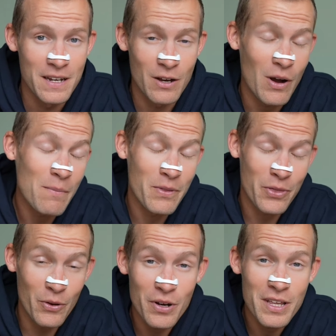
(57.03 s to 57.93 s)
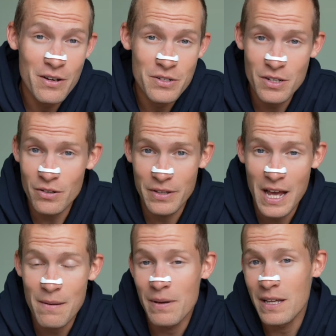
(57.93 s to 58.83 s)
Now I'm 30 years old.
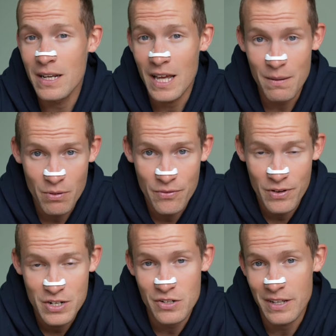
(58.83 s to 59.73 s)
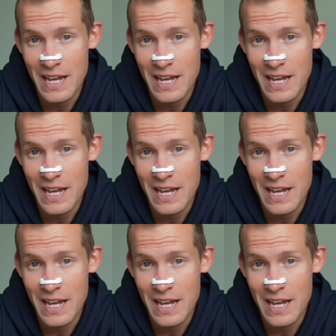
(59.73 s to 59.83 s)
I've been a professional